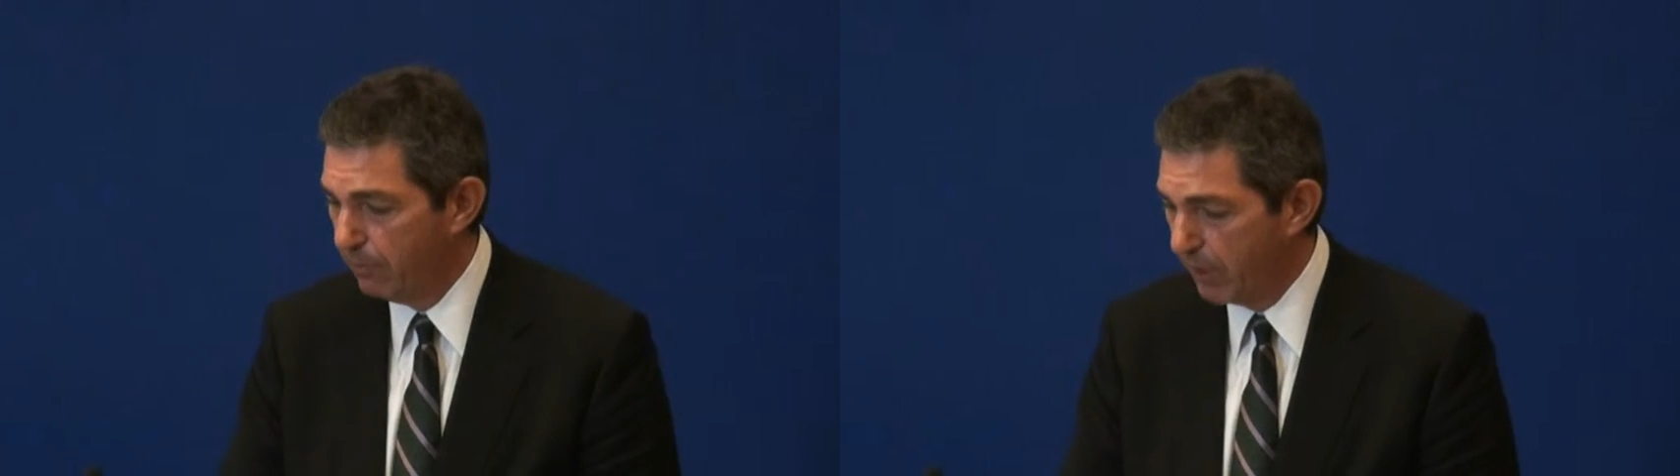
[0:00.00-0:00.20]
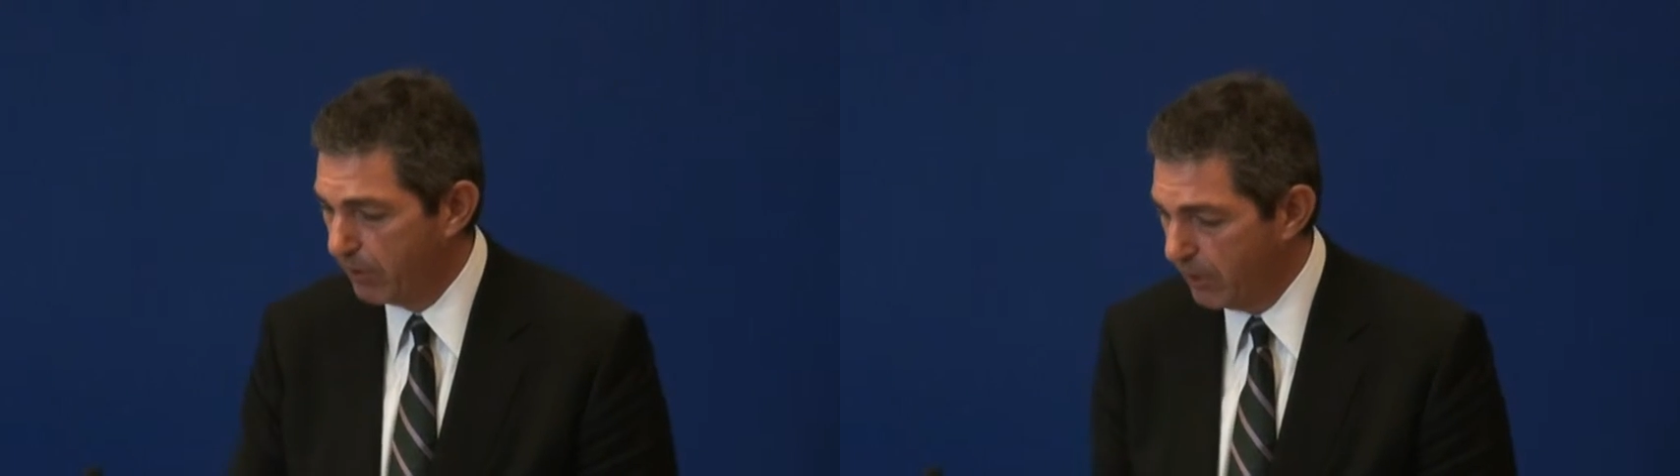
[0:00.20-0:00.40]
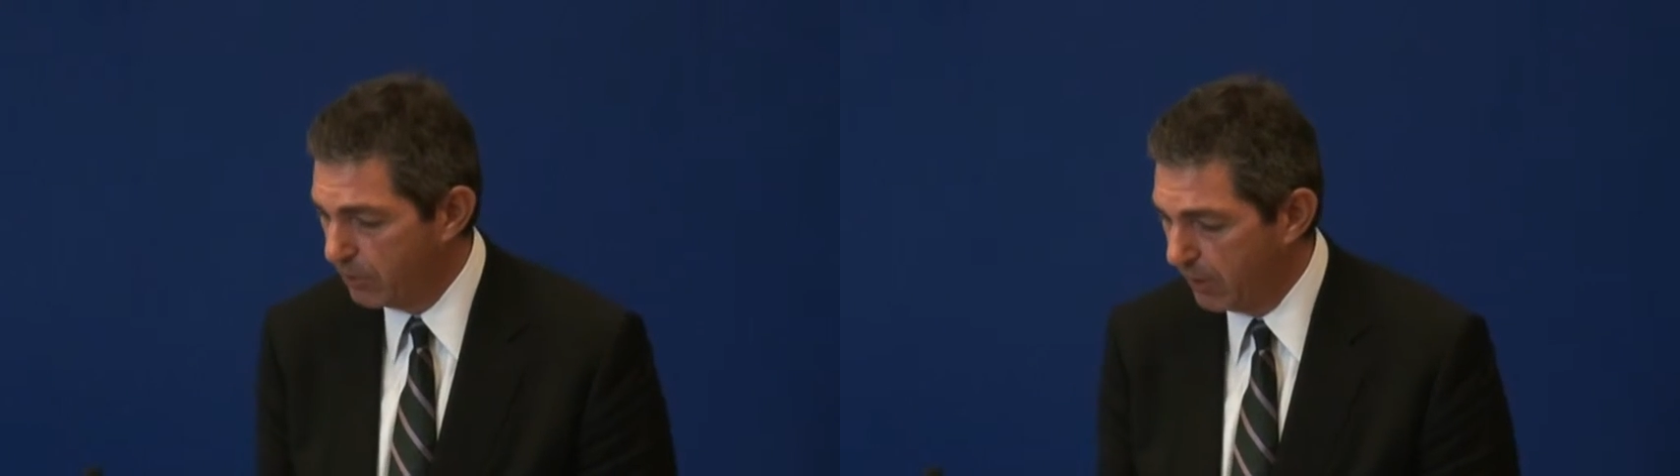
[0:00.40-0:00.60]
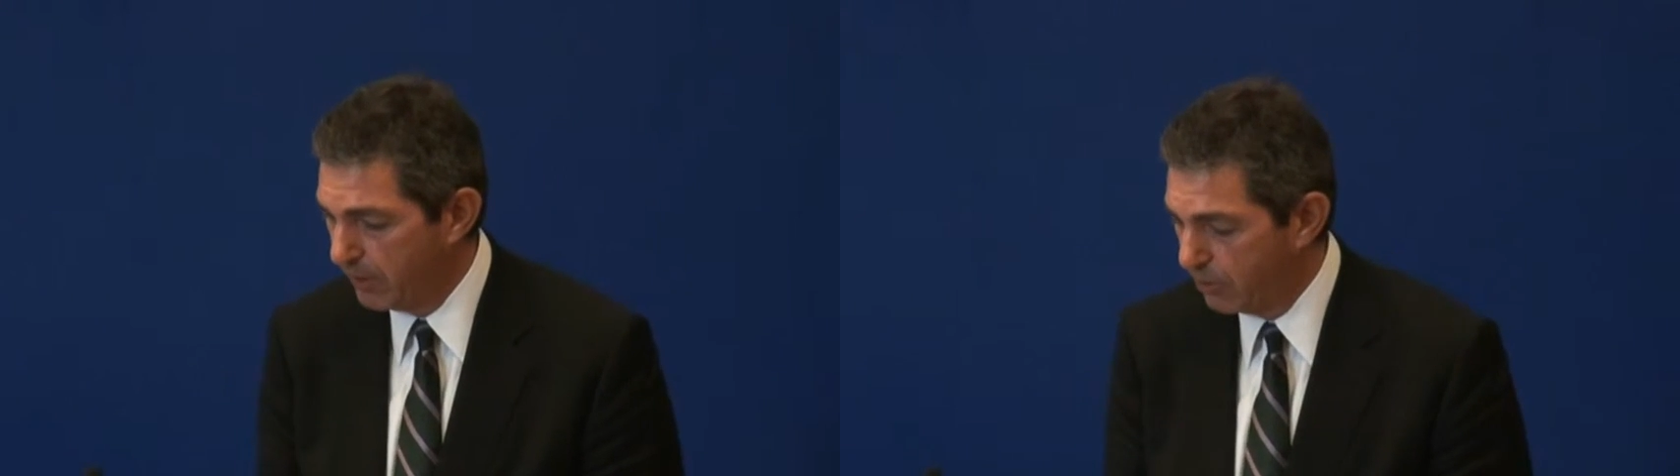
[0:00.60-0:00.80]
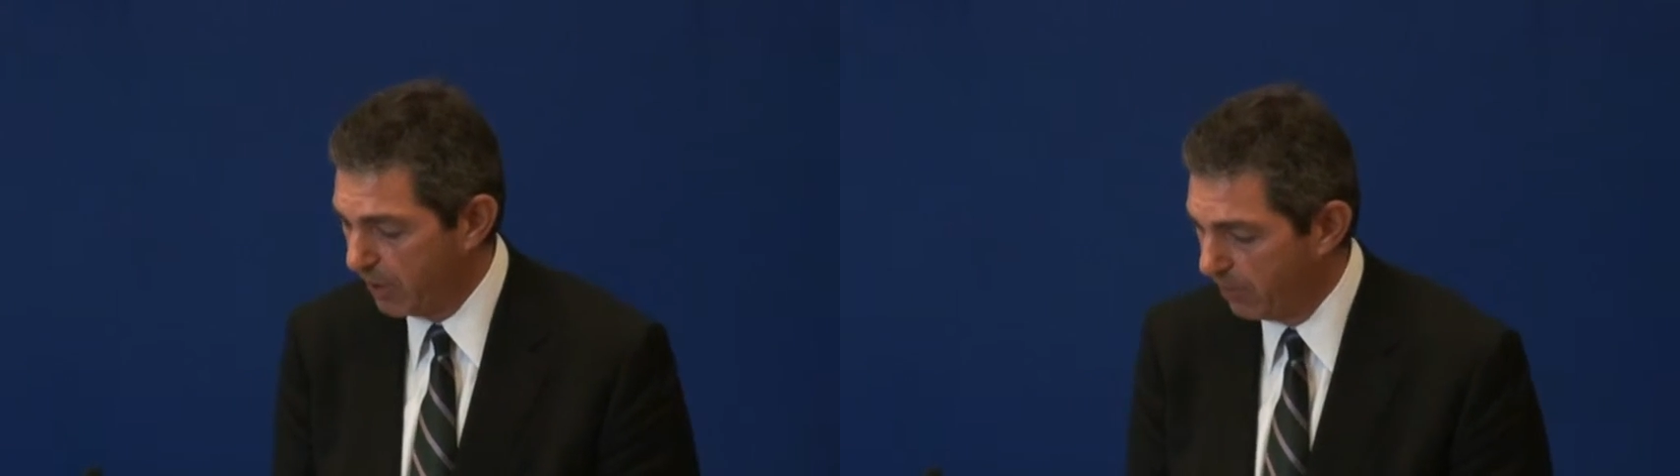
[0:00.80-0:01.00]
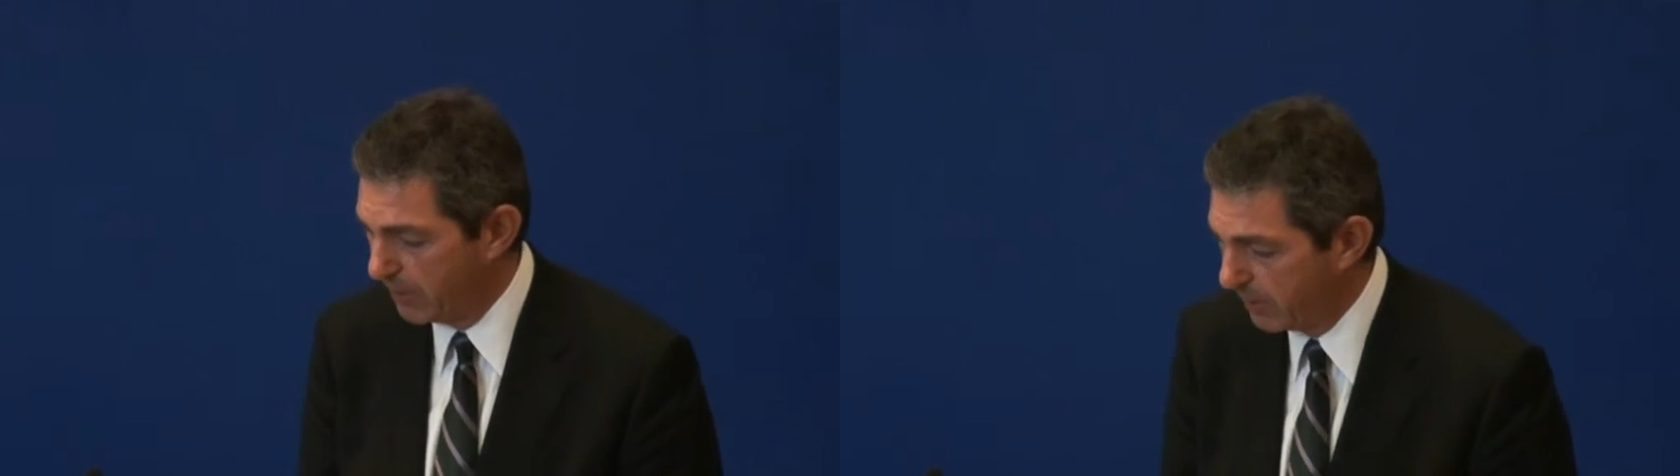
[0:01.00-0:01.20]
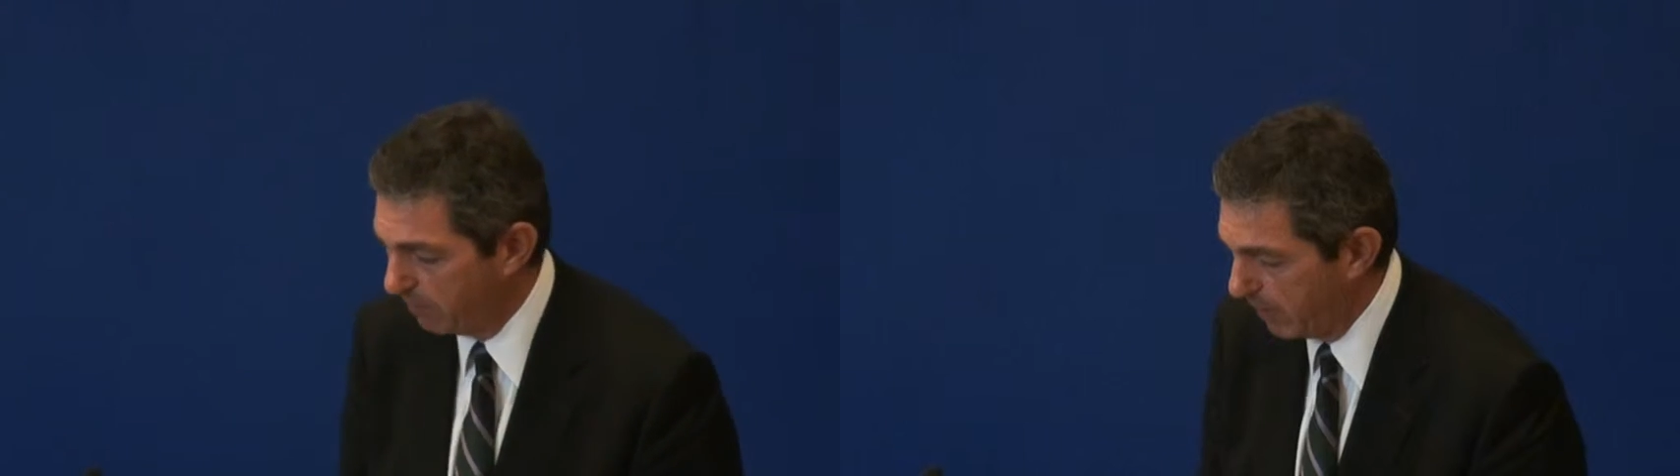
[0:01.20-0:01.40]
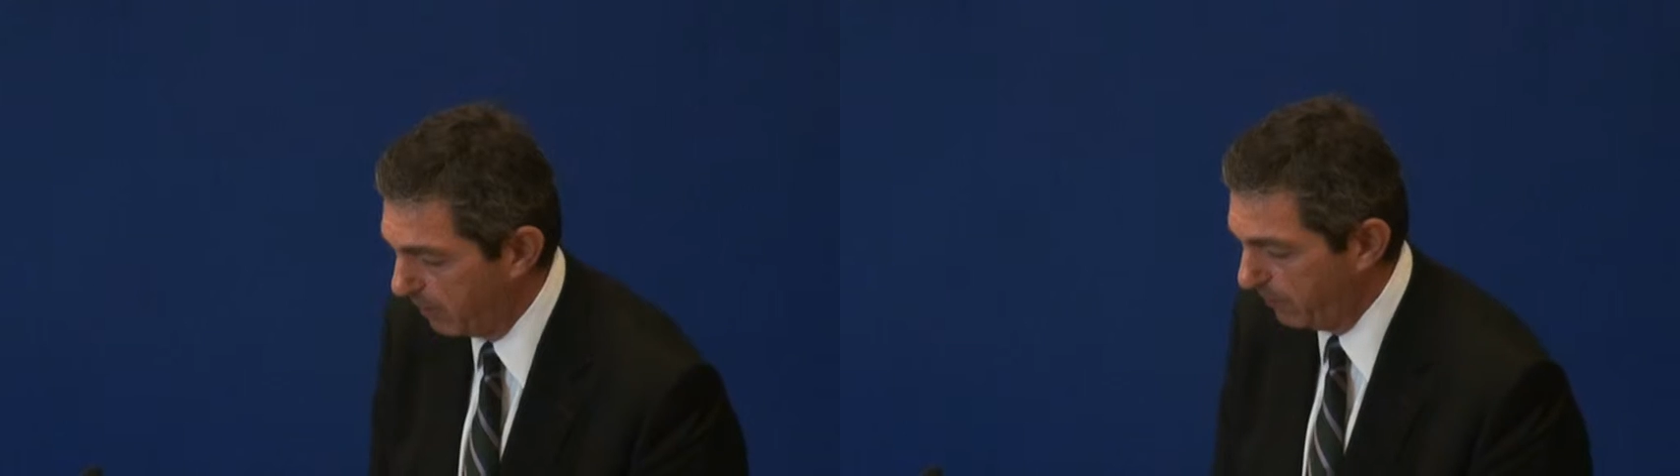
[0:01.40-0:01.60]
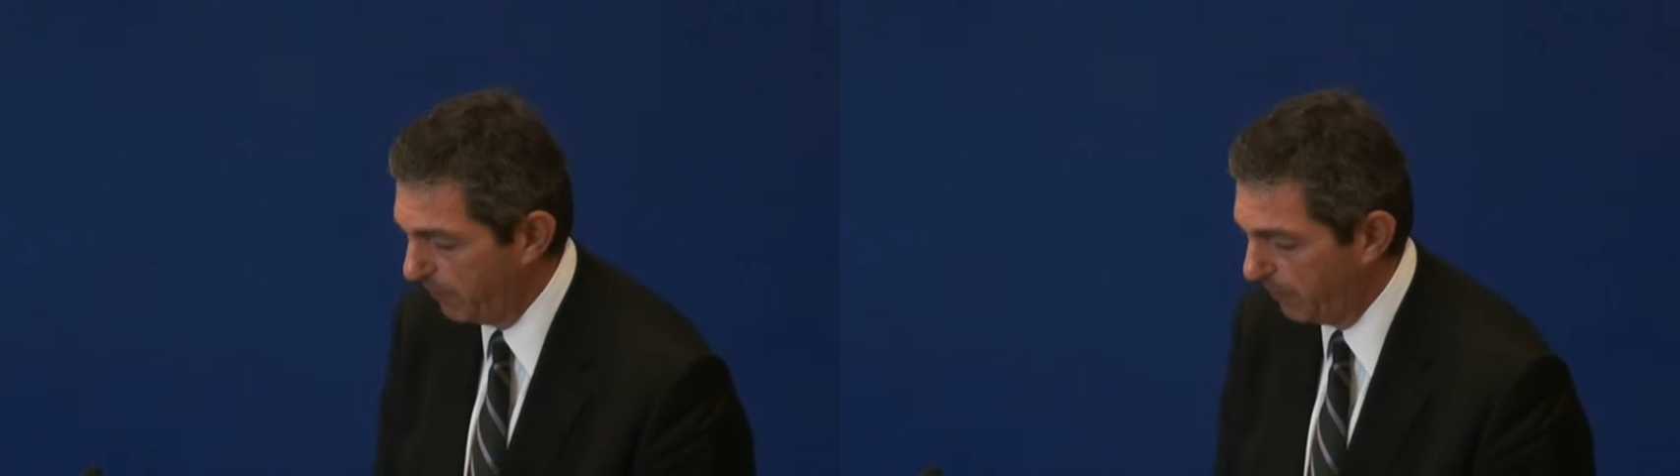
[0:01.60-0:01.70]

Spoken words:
recognition at the General Assembly.